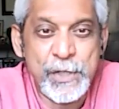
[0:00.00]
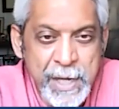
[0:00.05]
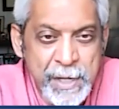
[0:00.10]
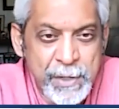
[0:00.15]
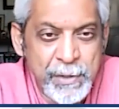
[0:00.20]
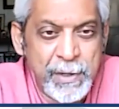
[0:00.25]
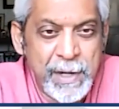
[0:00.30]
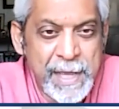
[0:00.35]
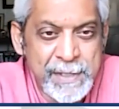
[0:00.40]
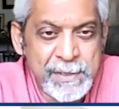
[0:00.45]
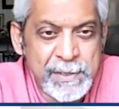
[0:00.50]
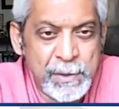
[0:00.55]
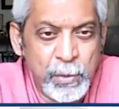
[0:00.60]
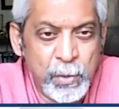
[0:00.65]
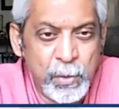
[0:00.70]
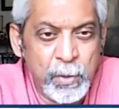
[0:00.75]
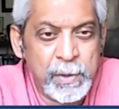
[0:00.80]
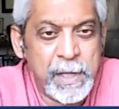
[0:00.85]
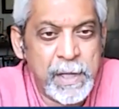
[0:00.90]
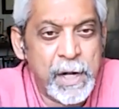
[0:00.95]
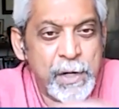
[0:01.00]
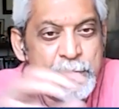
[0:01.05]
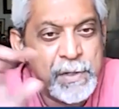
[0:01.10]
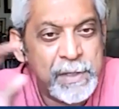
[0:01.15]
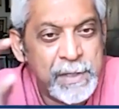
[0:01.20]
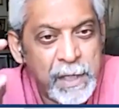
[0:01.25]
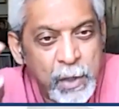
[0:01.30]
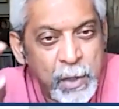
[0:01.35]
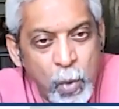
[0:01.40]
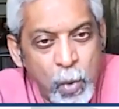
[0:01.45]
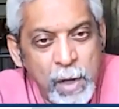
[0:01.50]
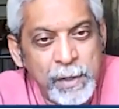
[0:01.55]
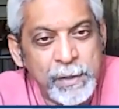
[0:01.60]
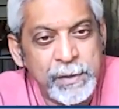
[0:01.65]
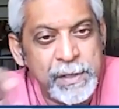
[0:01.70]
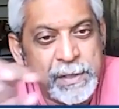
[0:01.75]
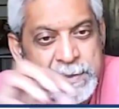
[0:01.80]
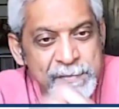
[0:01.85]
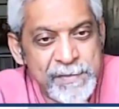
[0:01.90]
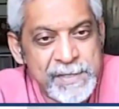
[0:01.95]
generalize to the whole country. The
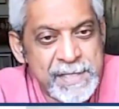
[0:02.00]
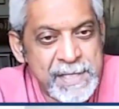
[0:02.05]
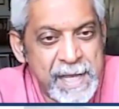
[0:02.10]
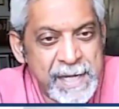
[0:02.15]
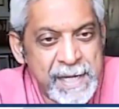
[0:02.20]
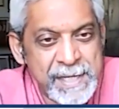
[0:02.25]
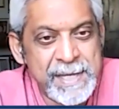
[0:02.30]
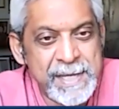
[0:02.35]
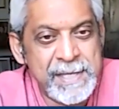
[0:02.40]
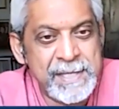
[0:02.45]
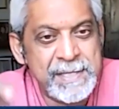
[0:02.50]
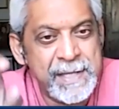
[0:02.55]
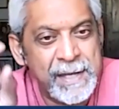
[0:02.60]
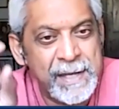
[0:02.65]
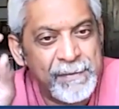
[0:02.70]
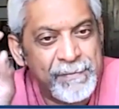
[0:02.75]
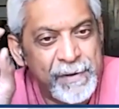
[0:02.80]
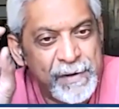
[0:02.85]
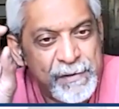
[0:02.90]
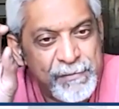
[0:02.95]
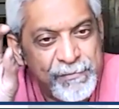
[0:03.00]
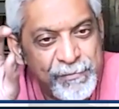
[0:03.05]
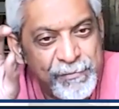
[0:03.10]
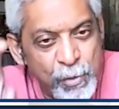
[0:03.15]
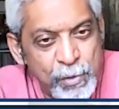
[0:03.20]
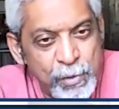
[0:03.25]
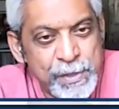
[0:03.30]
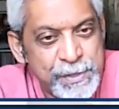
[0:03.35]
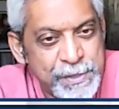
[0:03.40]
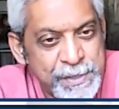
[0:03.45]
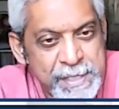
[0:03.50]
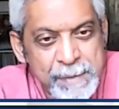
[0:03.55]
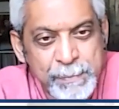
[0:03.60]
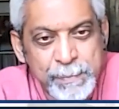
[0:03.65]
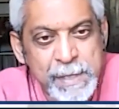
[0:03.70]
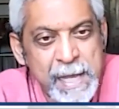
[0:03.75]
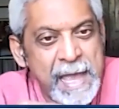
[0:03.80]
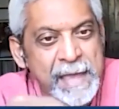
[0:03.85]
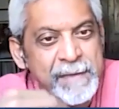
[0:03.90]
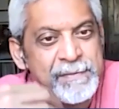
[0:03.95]
qualitative studies, uh, very focused
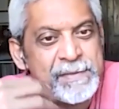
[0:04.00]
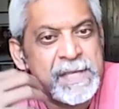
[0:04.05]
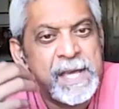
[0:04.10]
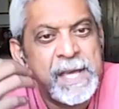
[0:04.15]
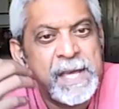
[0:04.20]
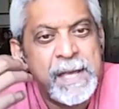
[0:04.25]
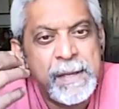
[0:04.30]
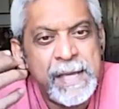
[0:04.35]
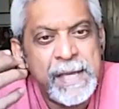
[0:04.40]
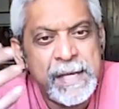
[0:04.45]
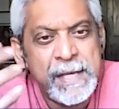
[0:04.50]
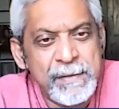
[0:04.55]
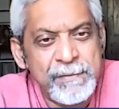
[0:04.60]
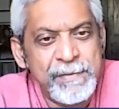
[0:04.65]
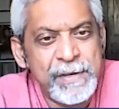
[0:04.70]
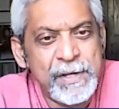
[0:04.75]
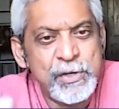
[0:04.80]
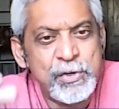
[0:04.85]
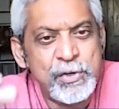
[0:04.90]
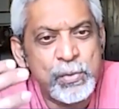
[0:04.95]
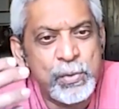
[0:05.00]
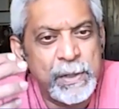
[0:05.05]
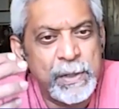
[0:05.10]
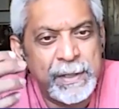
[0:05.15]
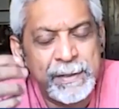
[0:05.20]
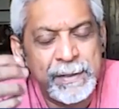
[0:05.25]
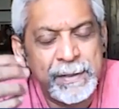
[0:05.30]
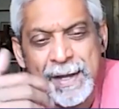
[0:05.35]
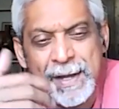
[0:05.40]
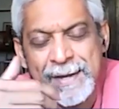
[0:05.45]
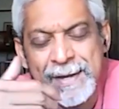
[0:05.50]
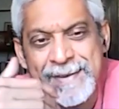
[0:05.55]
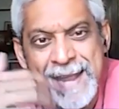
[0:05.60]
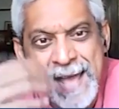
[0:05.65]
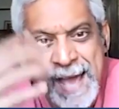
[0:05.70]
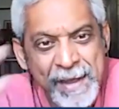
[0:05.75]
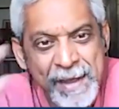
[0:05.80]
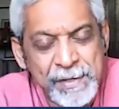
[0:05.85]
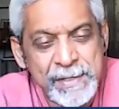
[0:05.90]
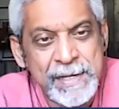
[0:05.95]
deep dives, individual uh,
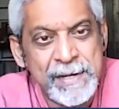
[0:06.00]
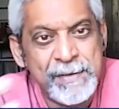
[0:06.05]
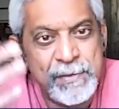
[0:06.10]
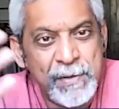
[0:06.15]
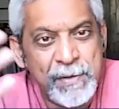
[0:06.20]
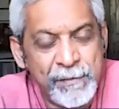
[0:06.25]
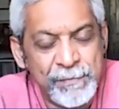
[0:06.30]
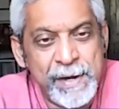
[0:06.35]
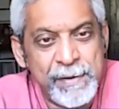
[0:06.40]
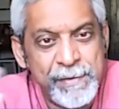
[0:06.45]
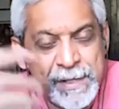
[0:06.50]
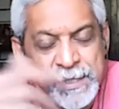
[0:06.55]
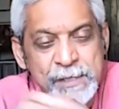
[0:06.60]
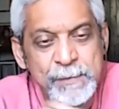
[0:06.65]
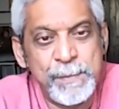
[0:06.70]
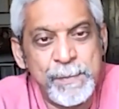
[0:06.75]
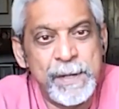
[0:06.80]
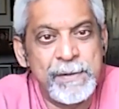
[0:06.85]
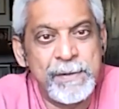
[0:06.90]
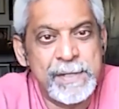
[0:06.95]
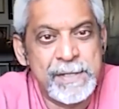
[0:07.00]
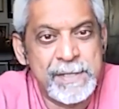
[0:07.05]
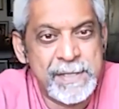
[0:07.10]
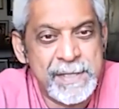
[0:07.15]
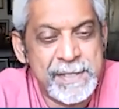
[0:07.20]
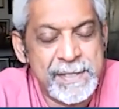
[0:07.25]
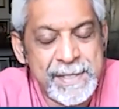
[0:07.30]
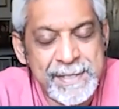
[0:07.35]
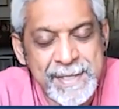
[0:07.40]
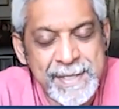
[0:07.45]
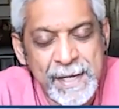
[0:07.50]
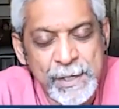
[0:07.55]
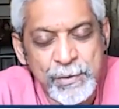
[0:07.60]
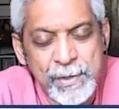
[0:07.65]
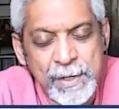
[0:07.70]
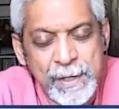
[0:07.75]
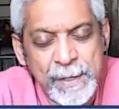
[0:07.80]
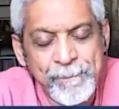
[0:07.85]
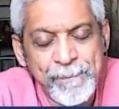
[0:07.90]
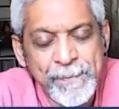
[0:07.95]
narratives of their experiences,
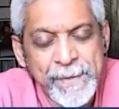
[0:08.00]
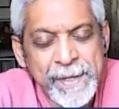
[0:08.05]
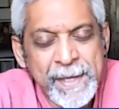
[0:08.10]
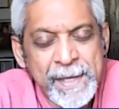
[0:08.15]
etc.